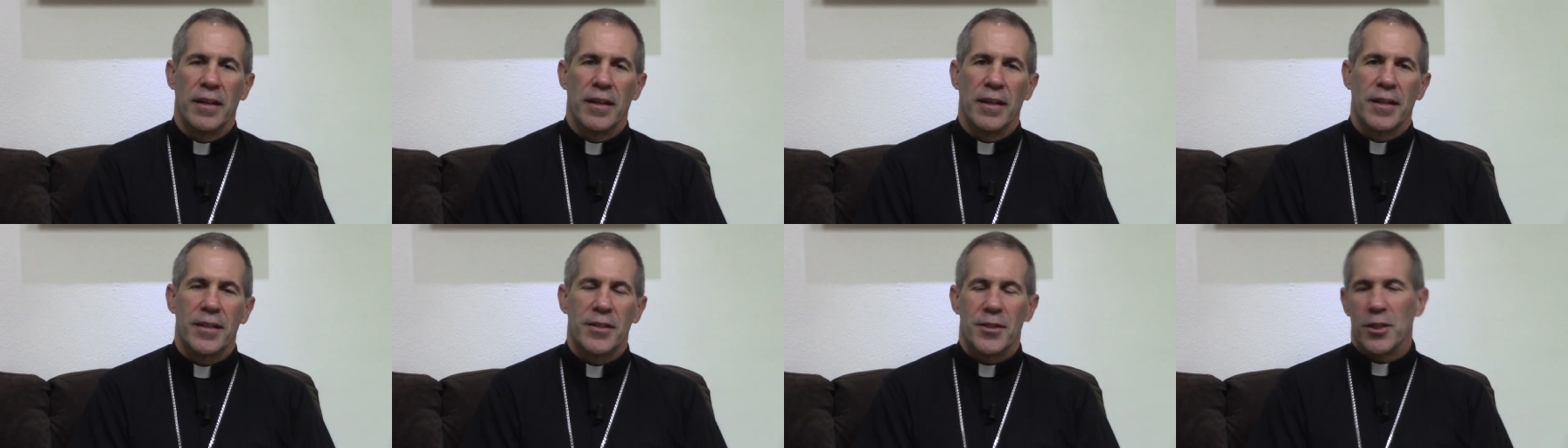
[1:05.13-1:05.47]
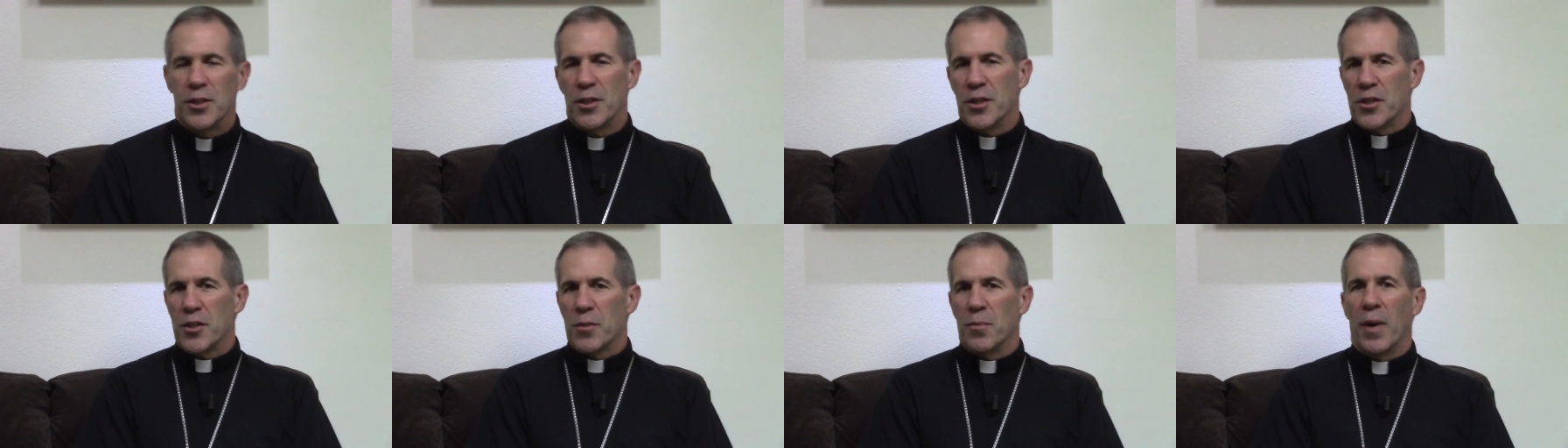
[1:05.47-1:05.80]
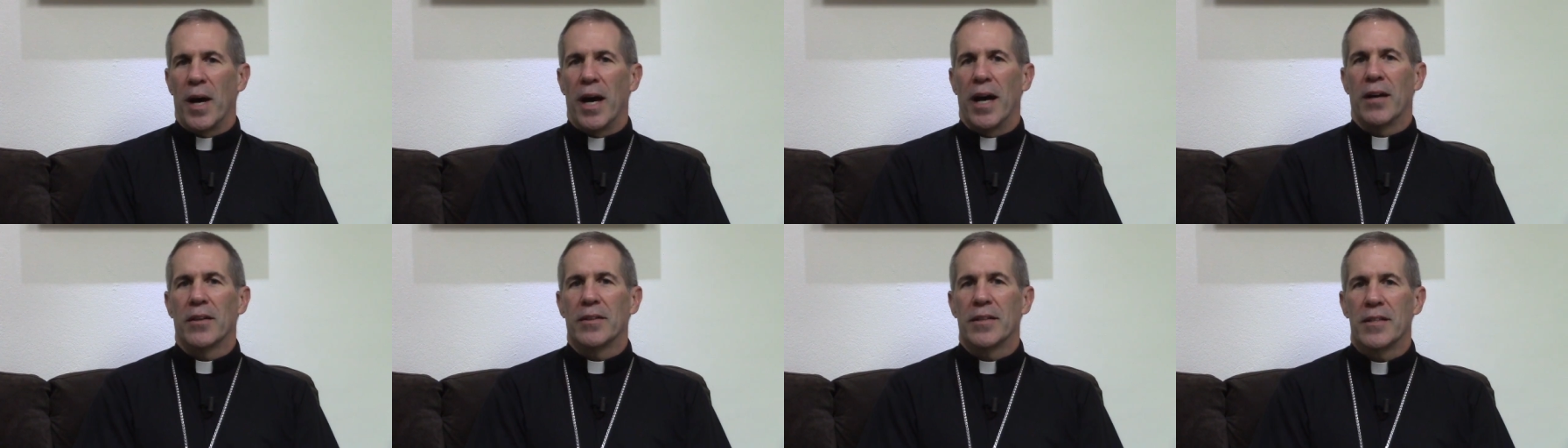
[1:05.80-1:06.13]
She just
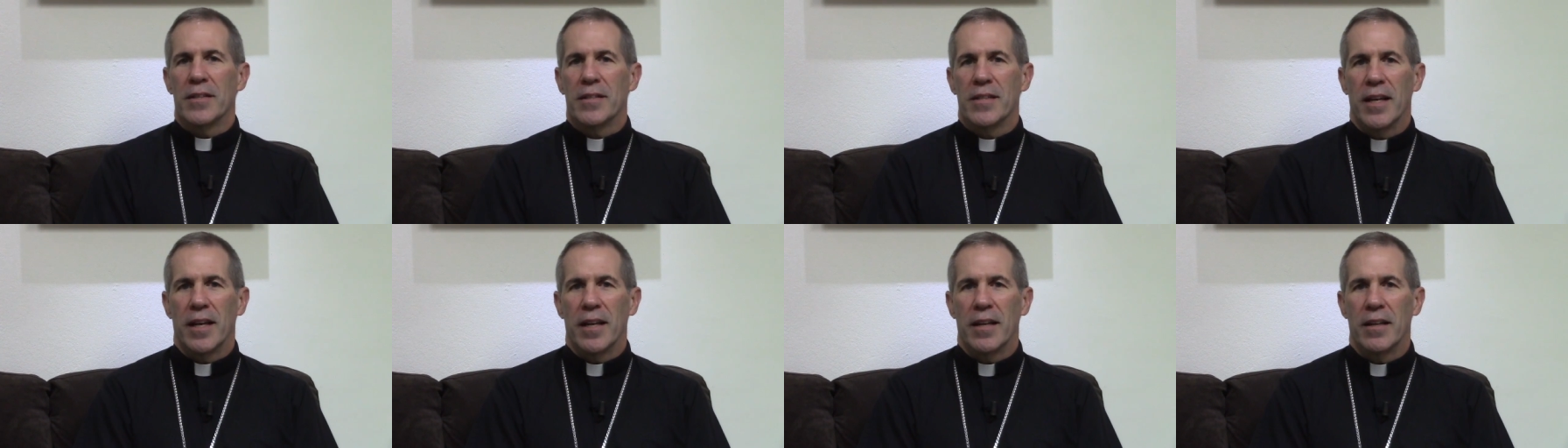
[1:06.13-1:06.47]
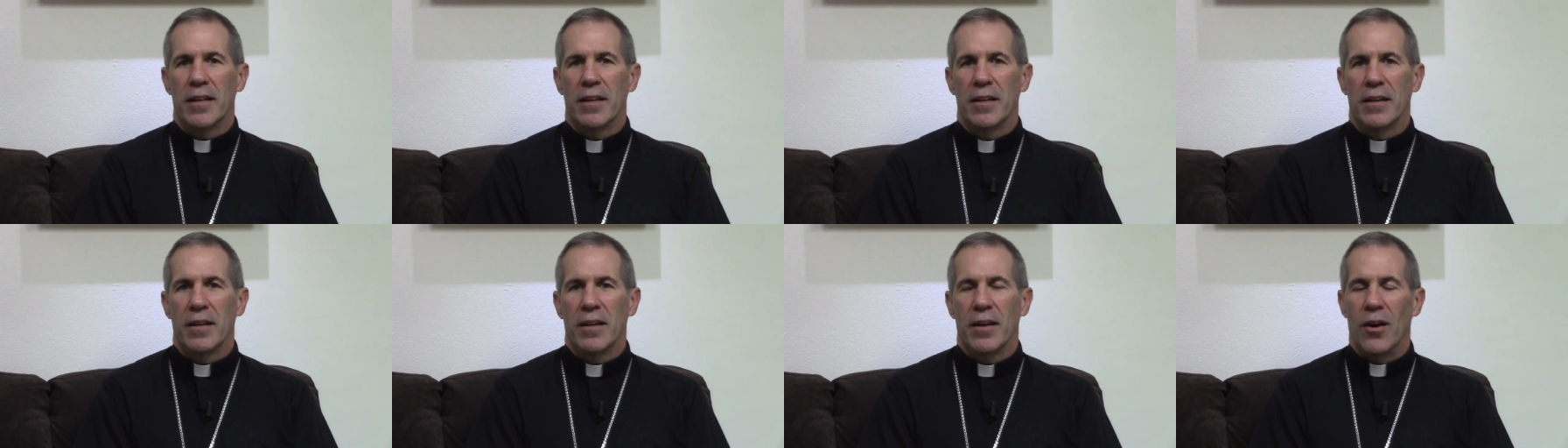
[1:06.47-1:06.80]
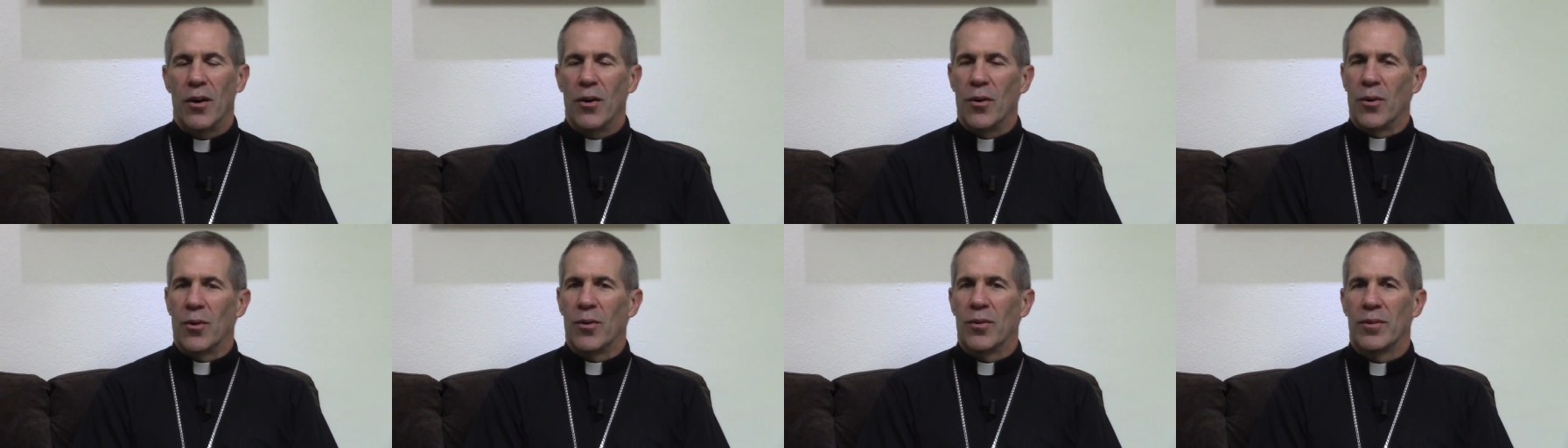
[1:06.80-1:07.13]
smiled and said,
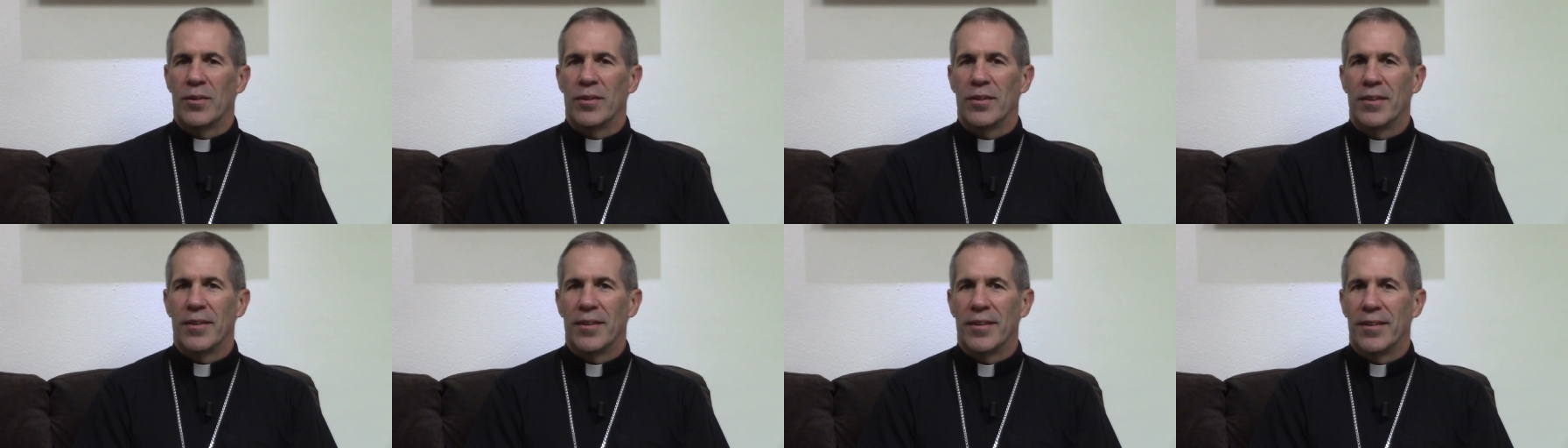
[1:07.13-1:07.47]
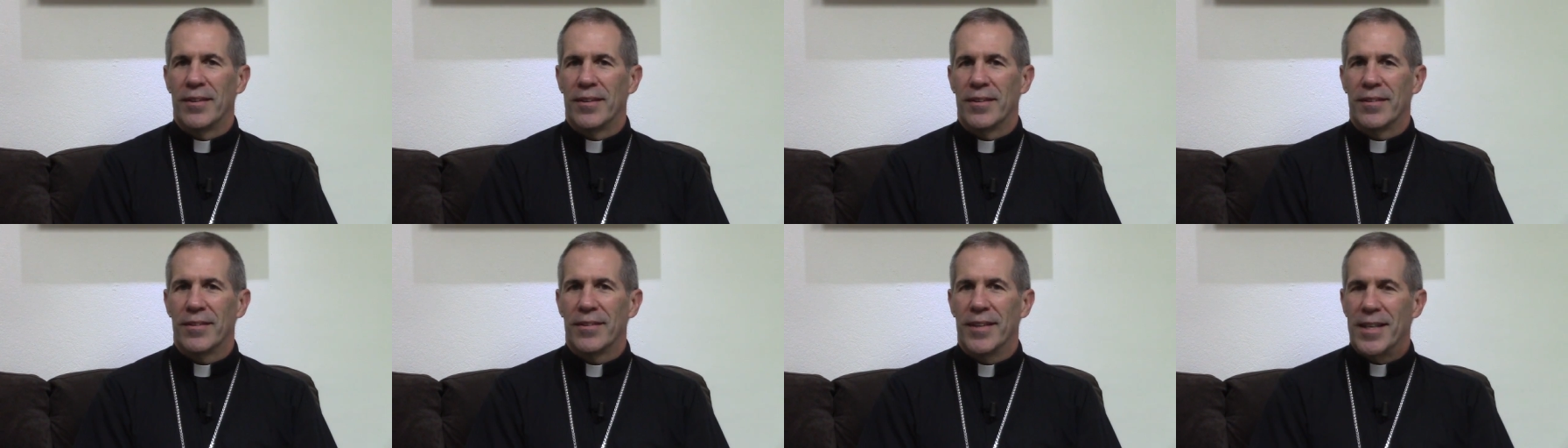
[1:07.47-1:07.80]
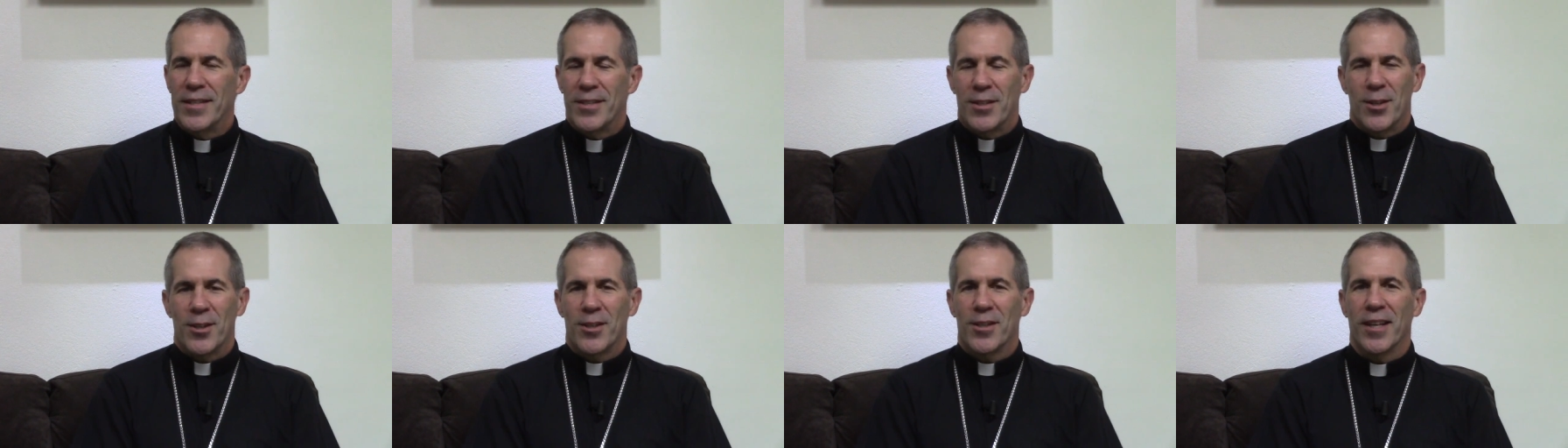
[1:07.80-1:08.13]
"Oh,
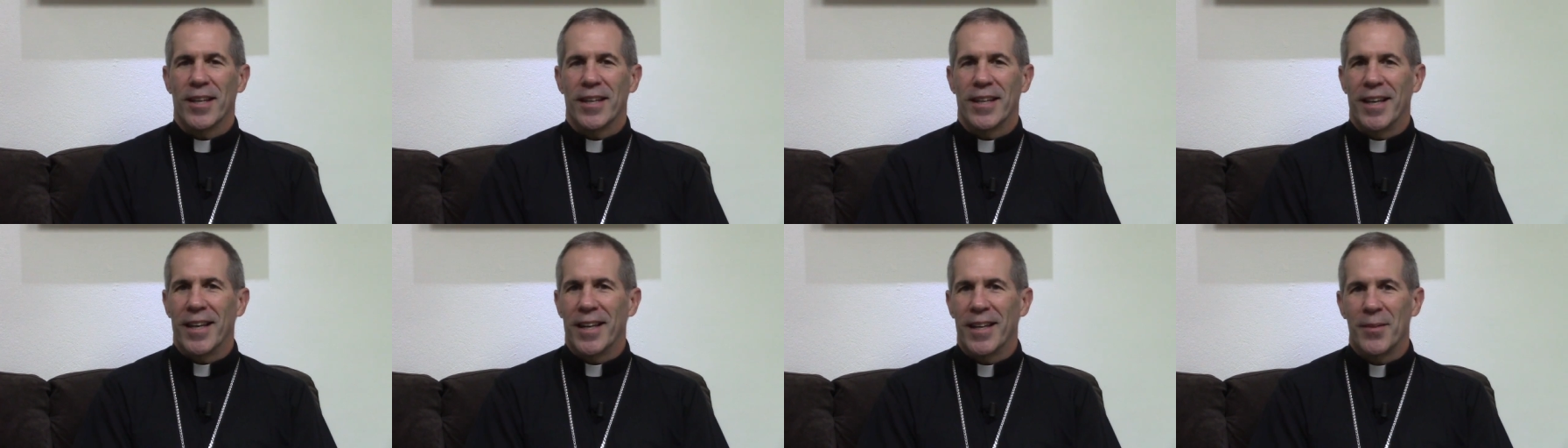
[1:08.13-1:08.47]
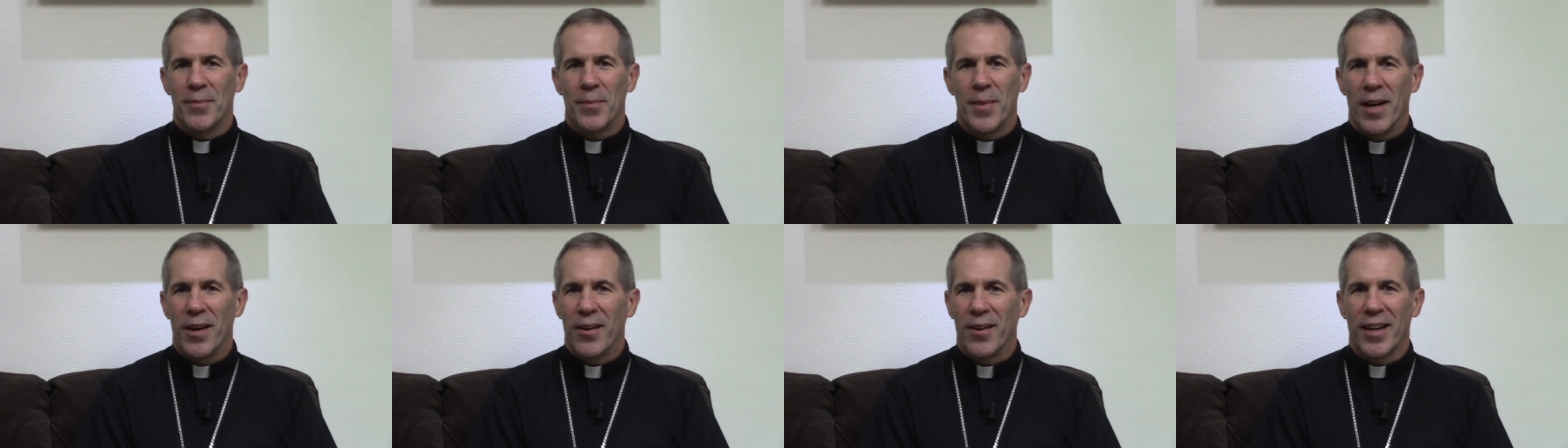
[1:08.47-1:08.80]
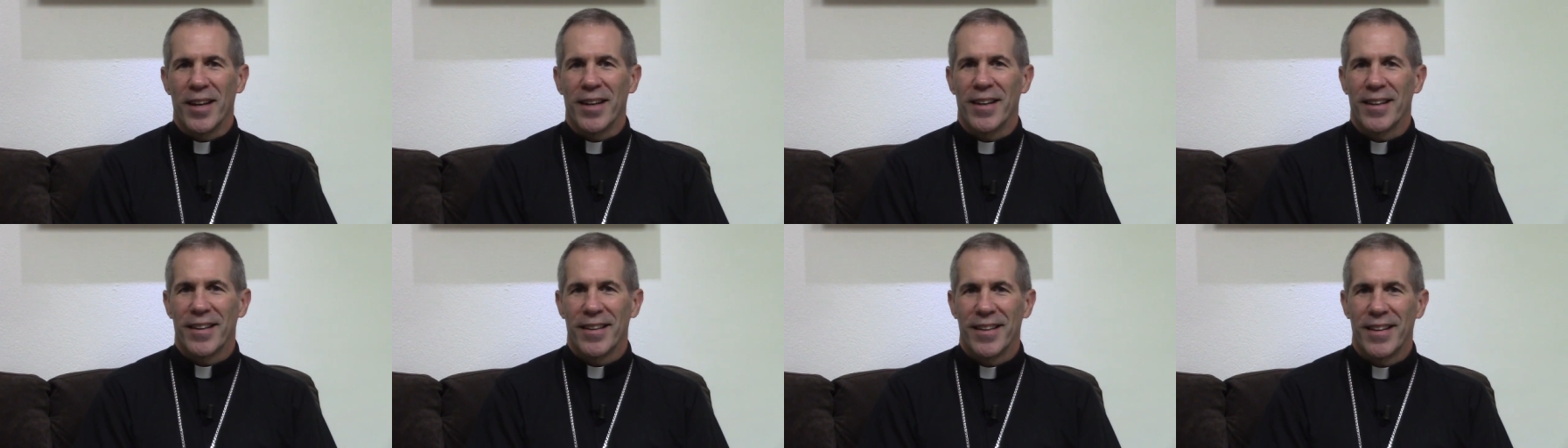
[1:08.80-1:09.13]
that's just like getting
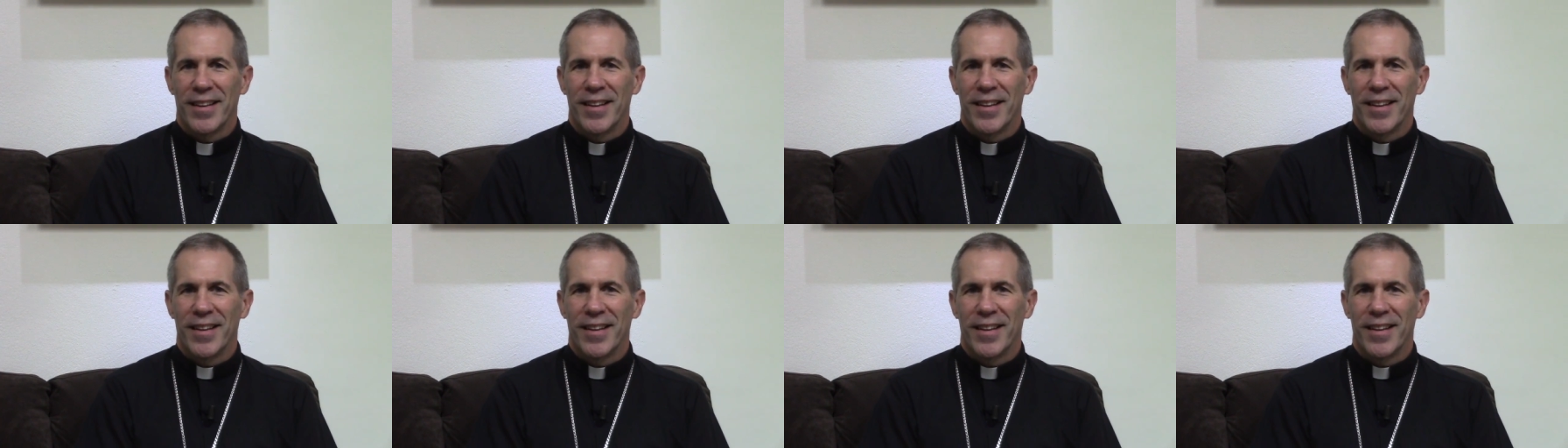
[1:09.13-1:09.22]
married."